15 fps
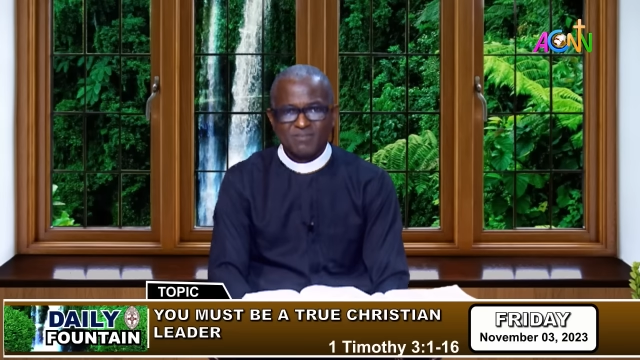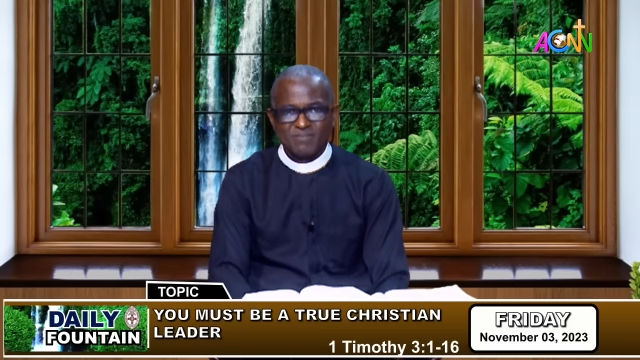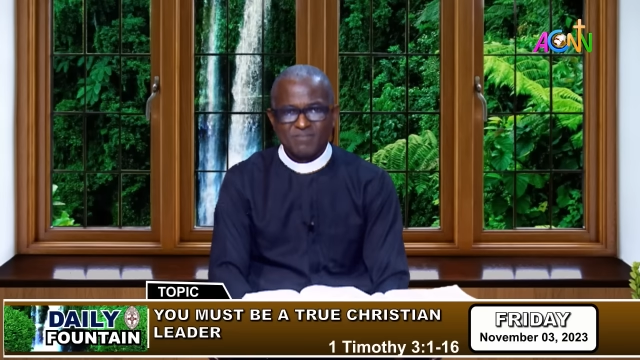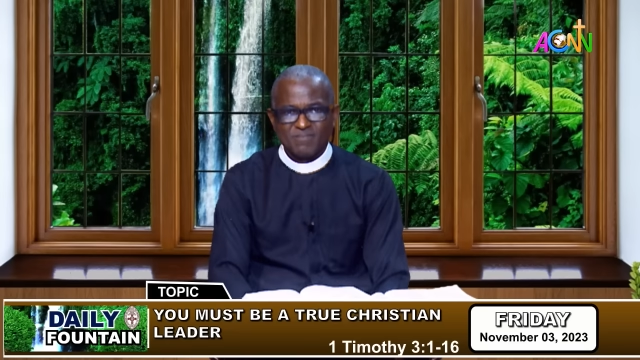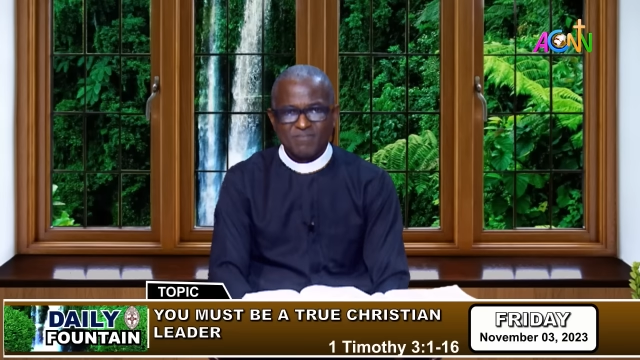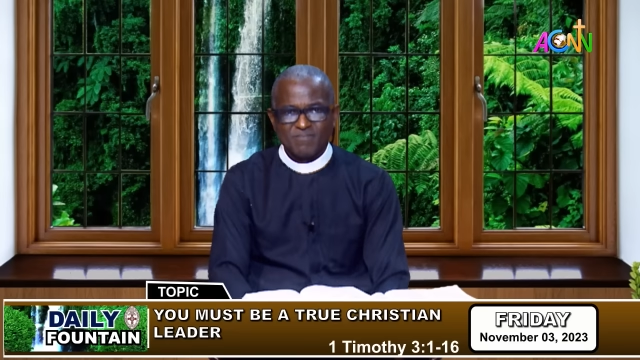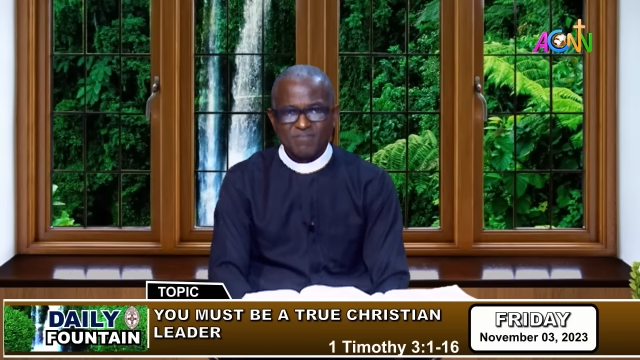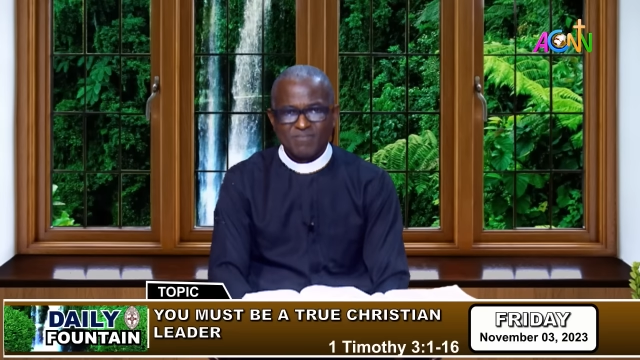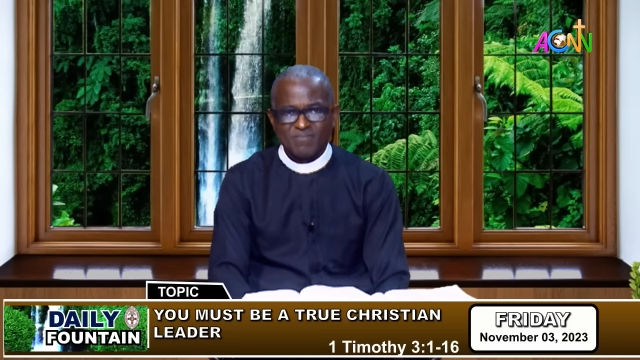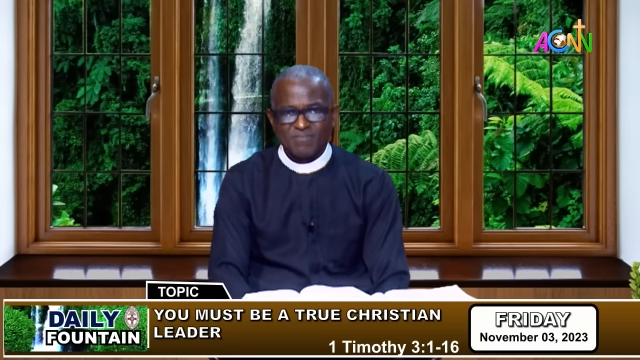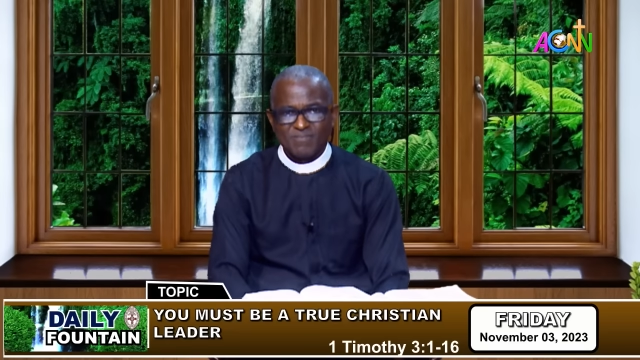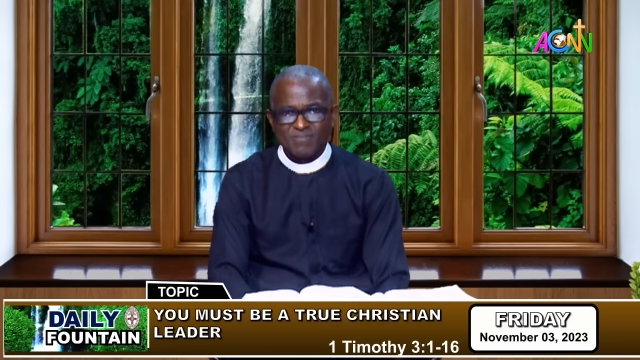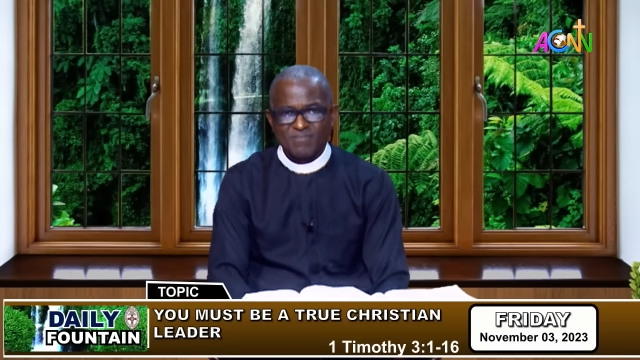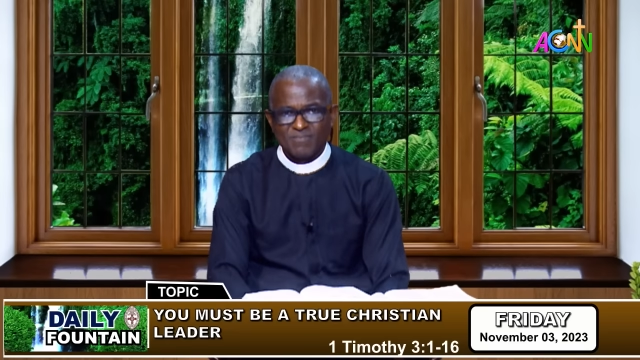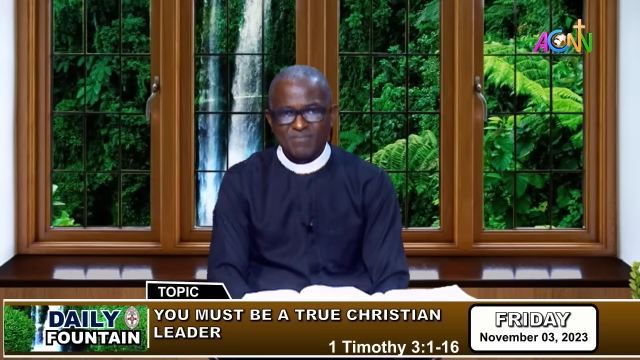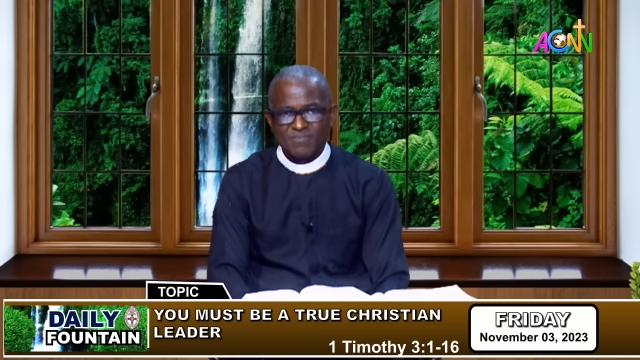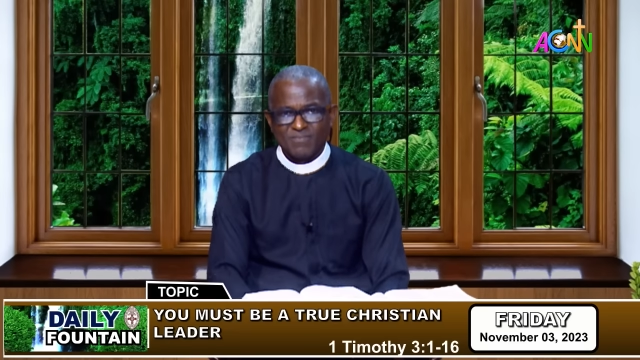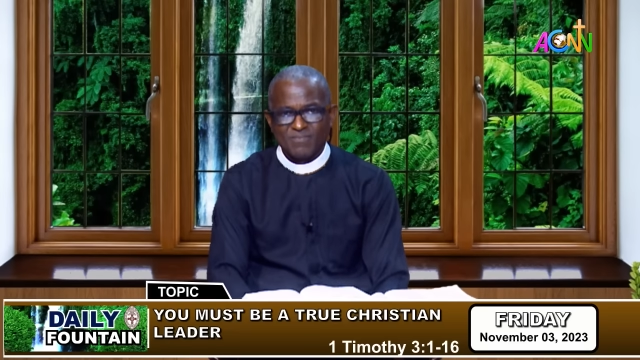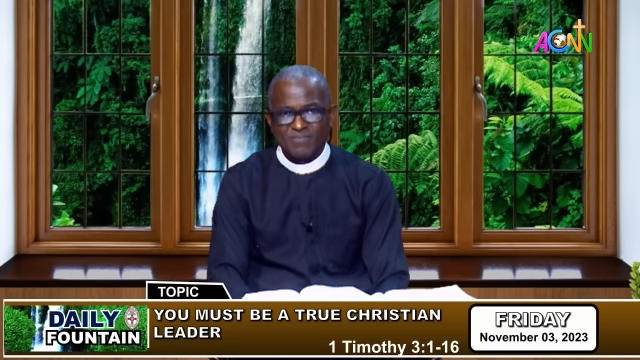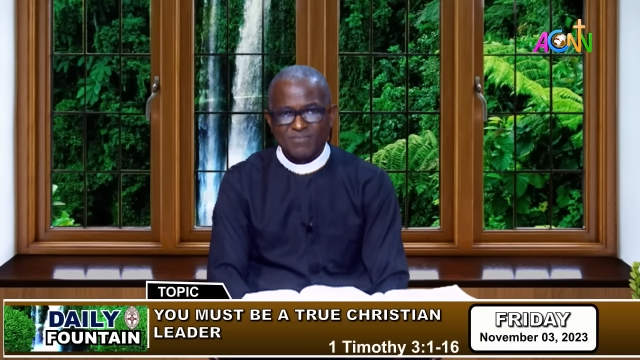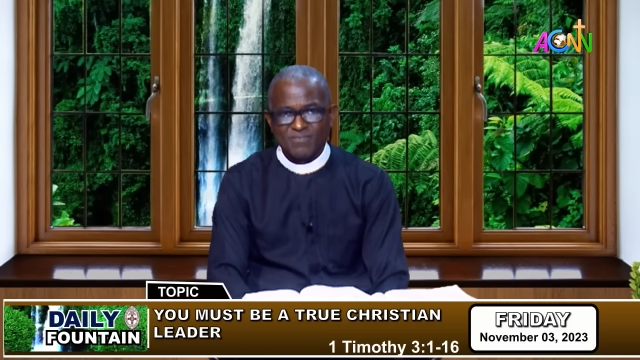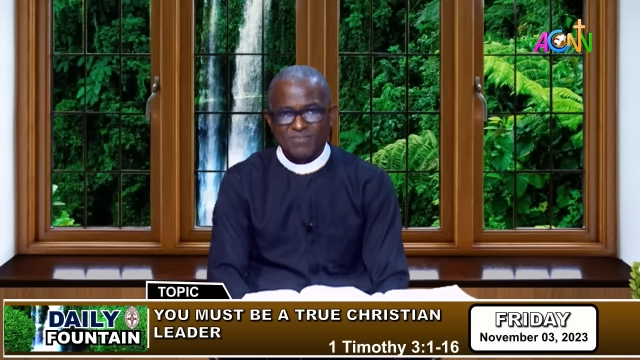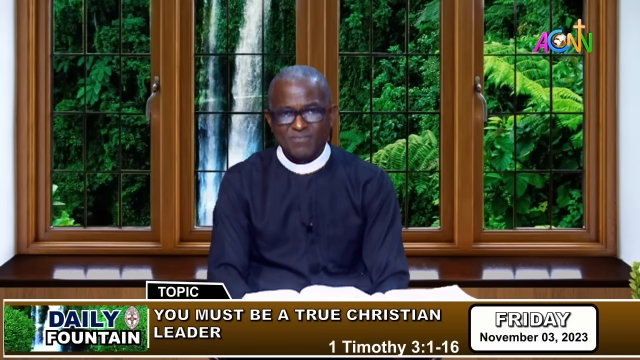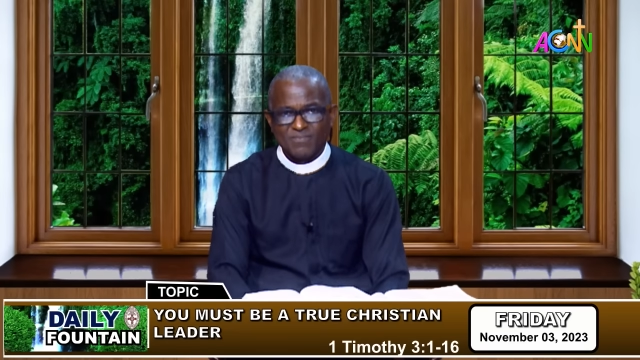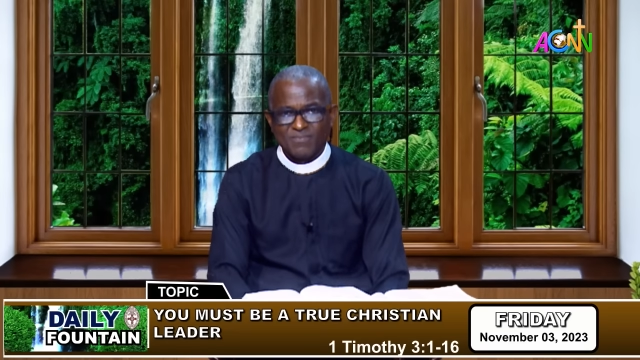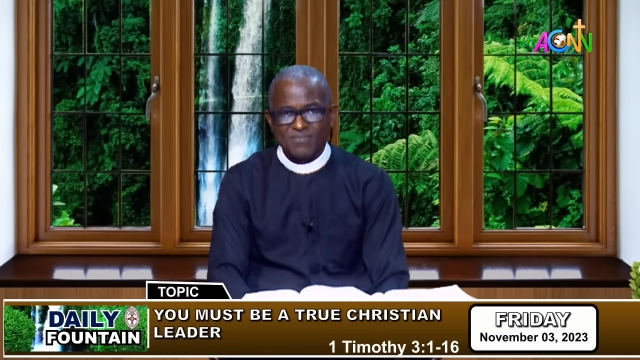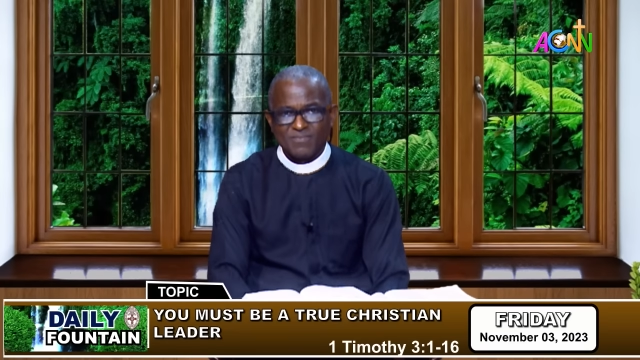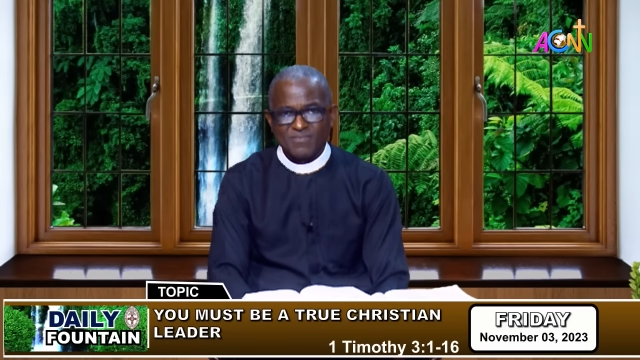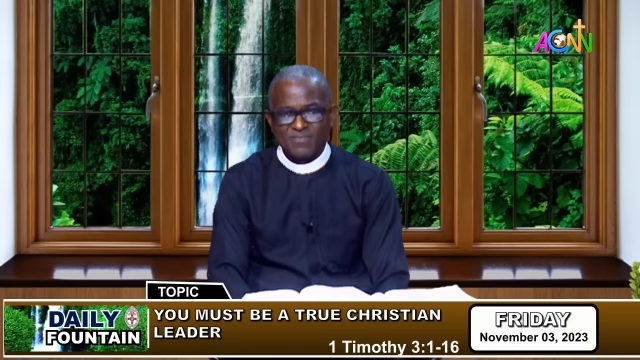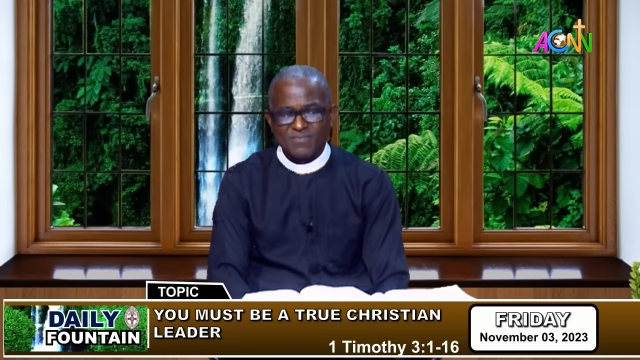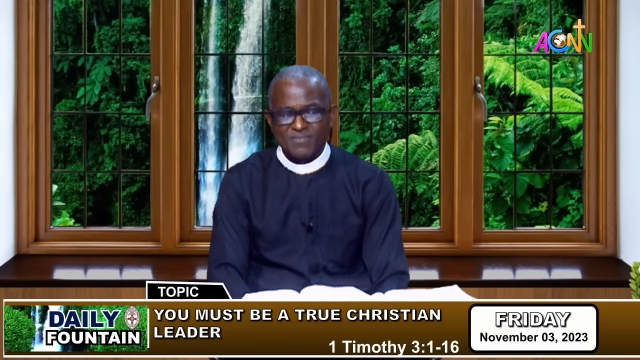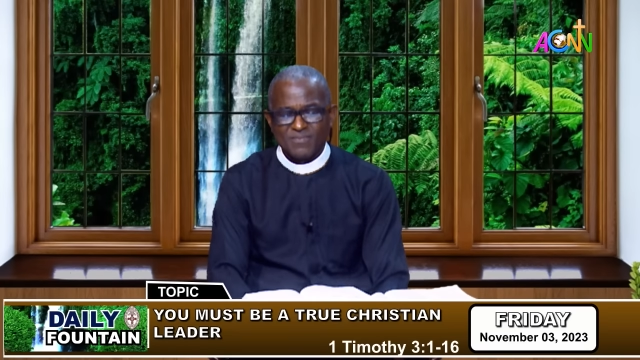(no one is talking)